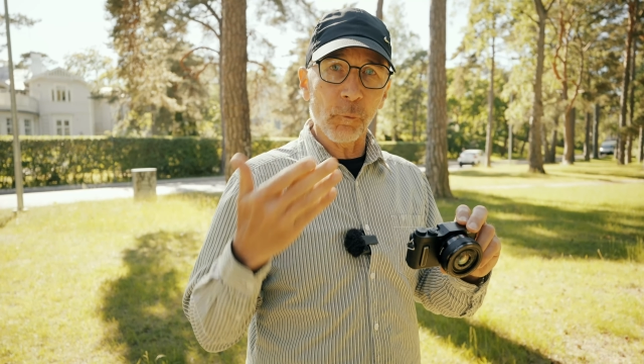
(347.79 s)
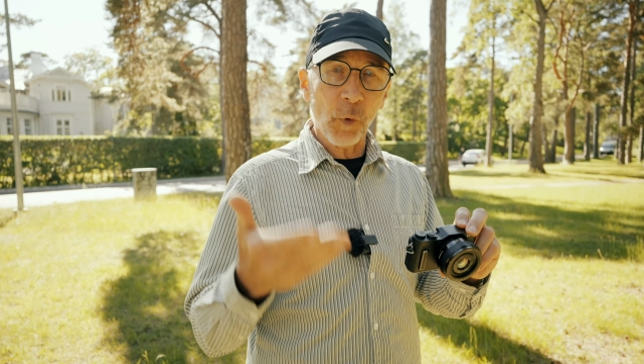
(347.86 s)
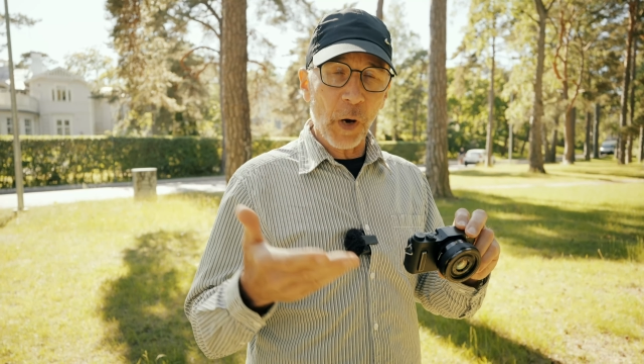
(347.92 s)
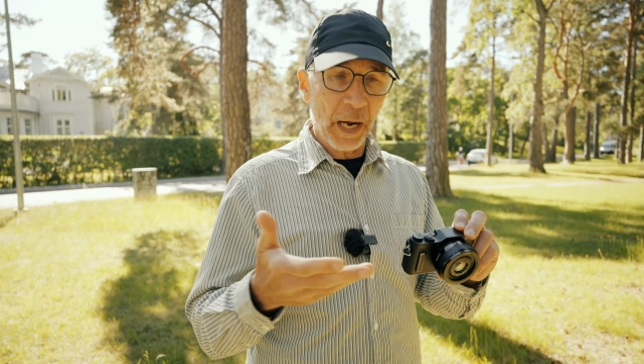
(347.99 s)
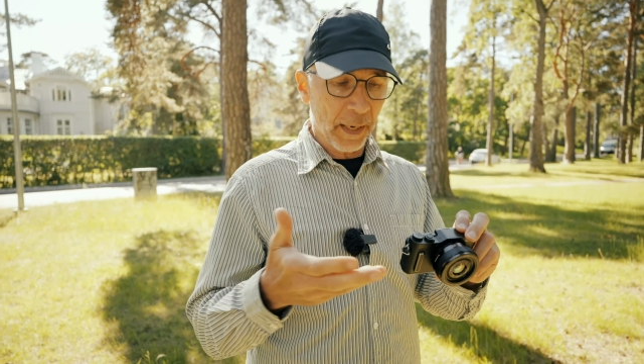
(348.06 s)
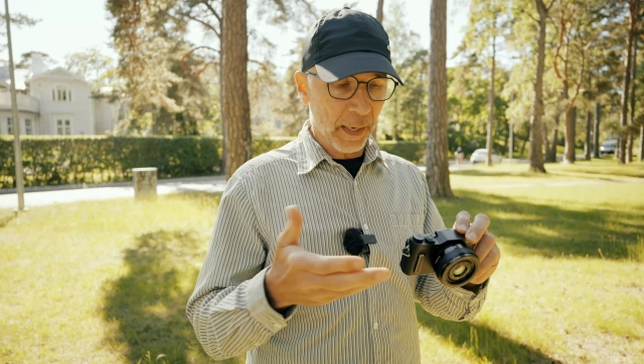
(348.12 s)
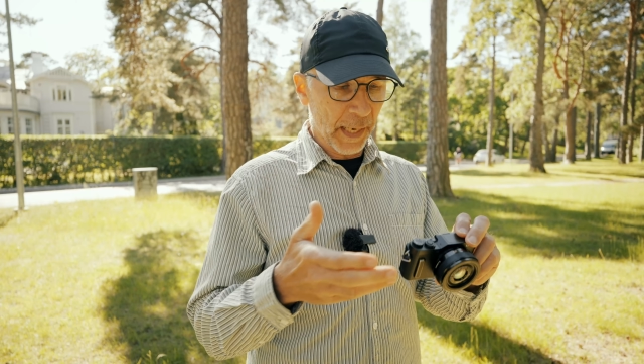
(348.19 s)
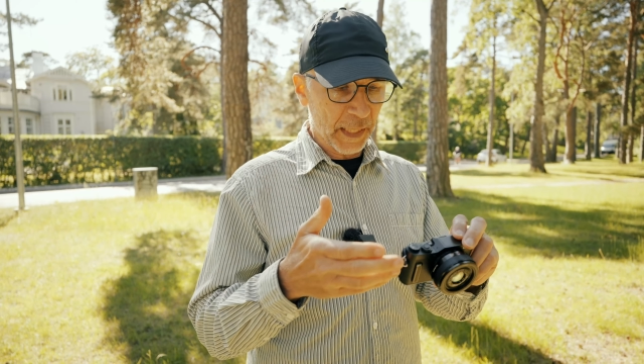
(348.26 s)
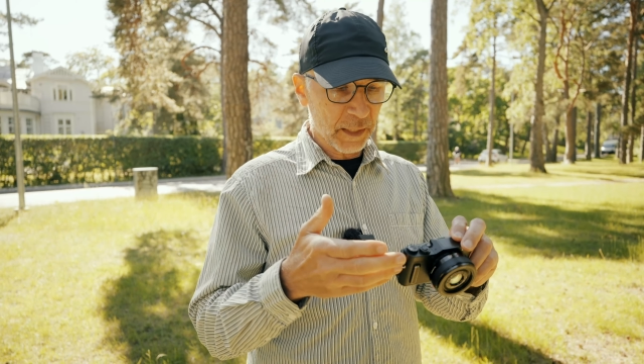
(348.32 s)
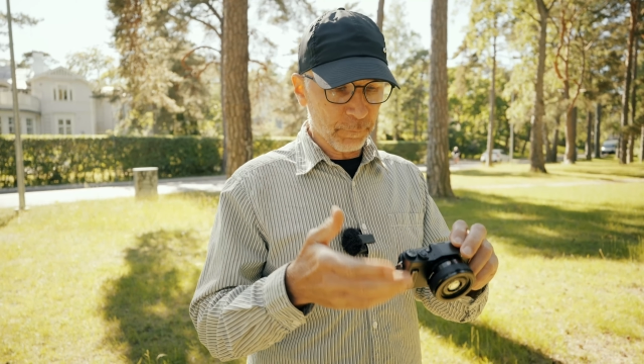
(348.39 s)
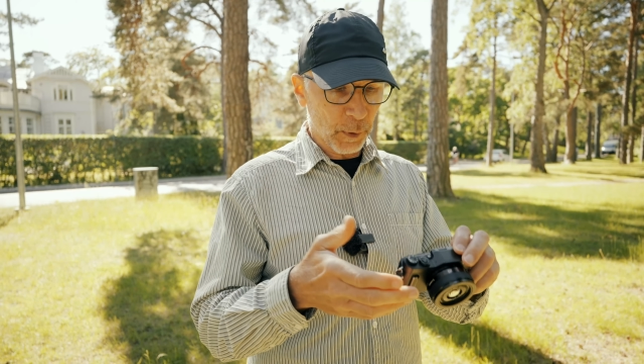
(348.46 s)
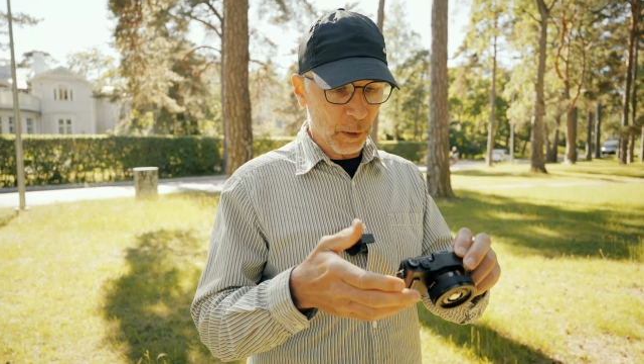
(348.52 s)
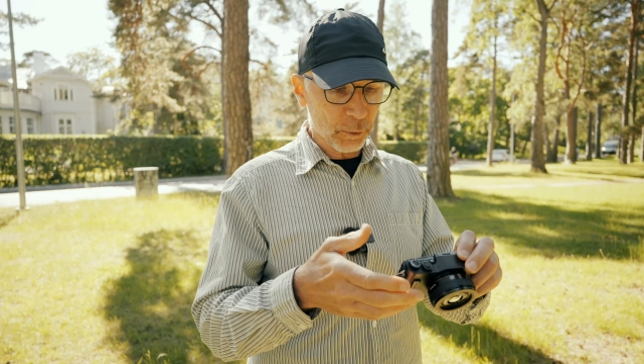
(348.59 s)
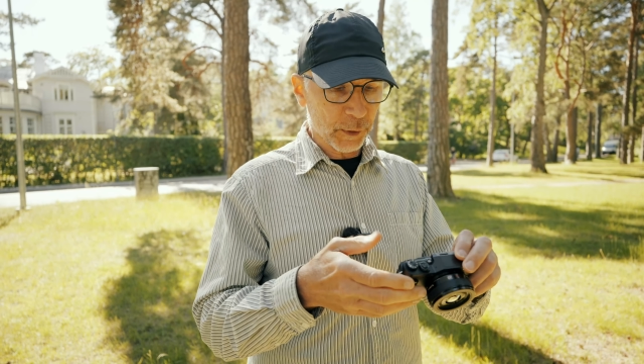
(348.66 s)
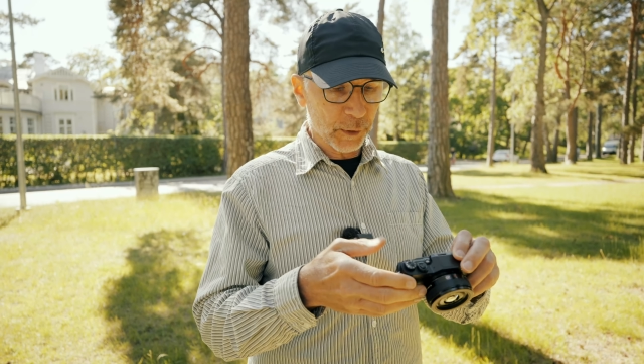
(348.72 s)
one
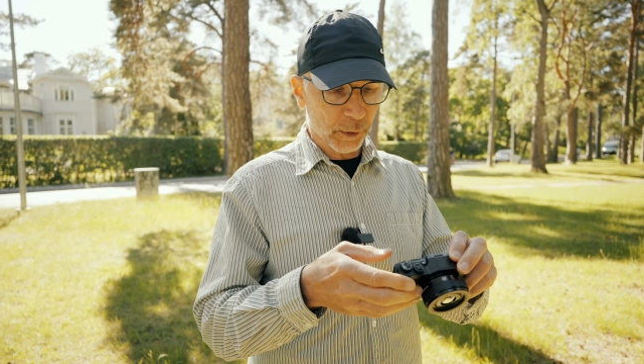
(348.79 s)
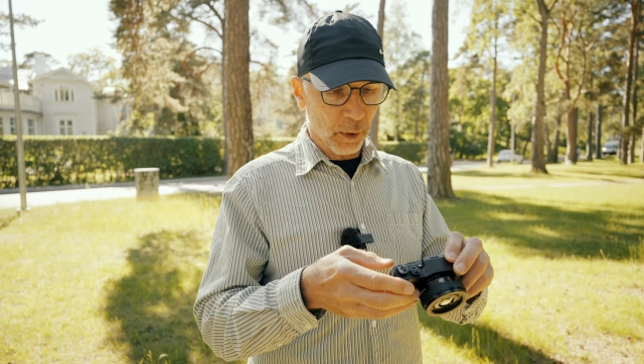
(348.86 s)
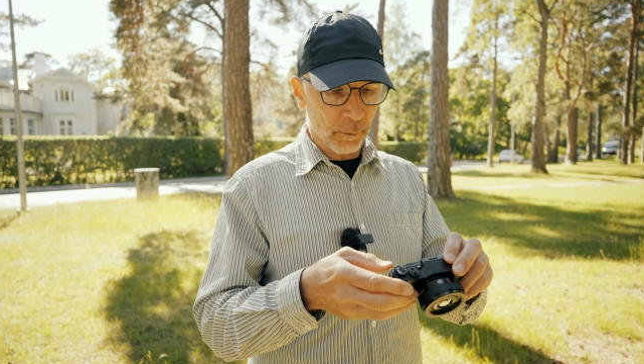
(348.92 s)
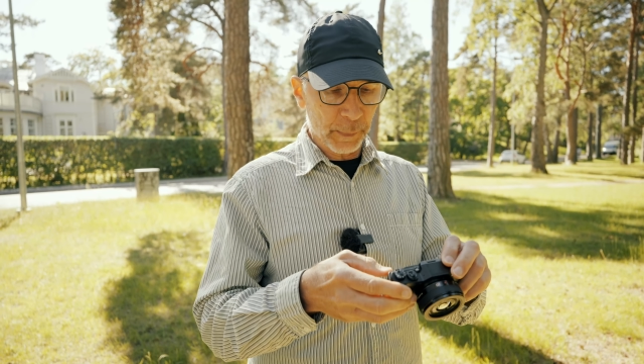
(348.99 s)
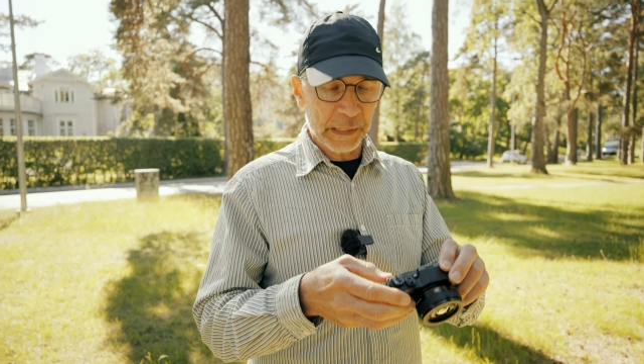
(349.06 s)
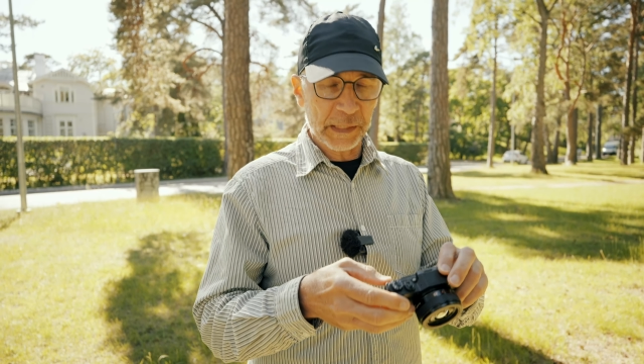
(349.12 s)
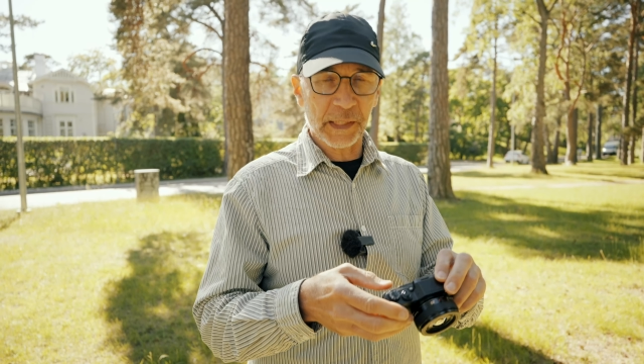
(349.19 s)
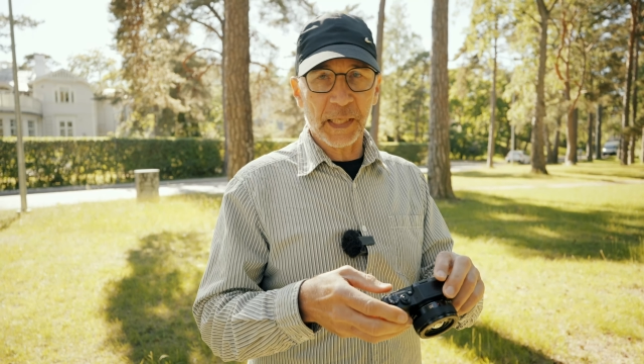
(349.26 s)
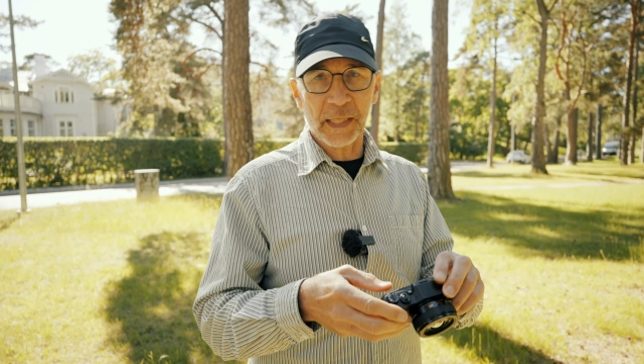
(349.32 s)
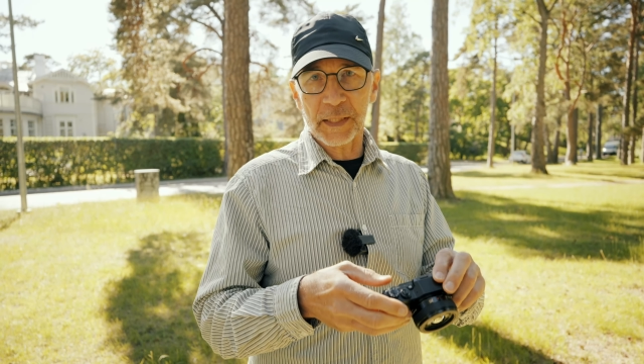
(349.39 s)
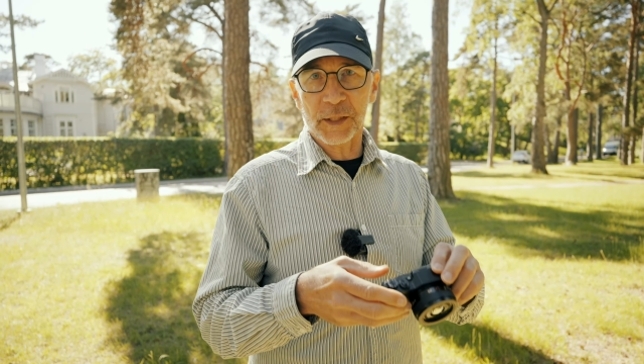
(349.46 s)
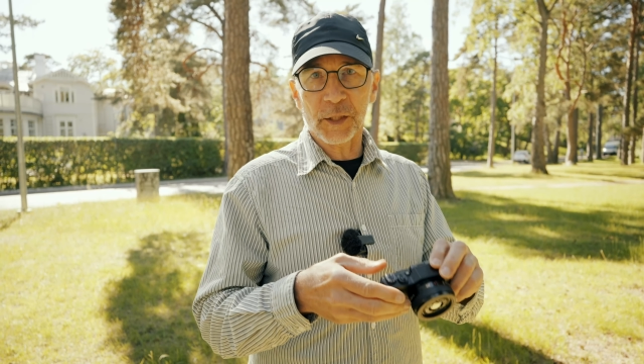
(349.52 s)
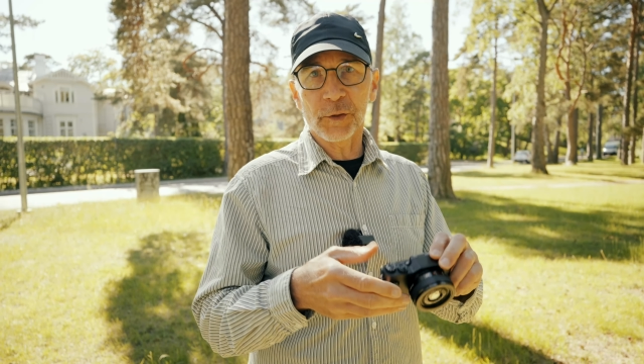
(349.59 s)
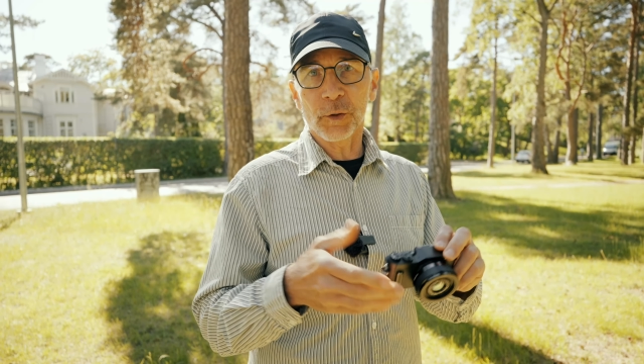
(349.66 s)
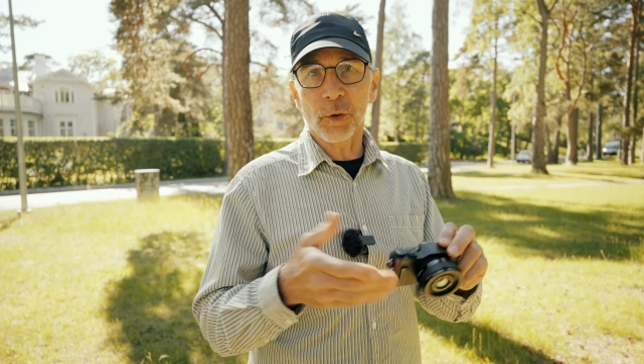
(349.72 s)
exposure
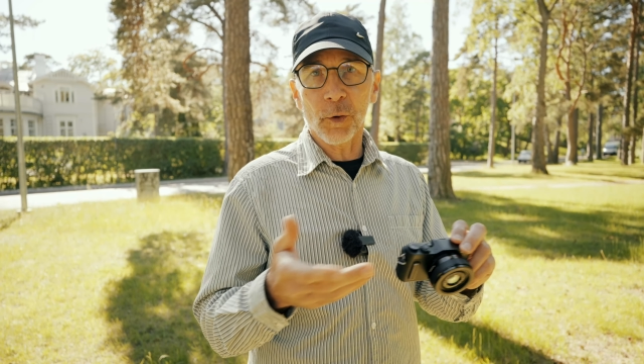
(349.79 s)
compensation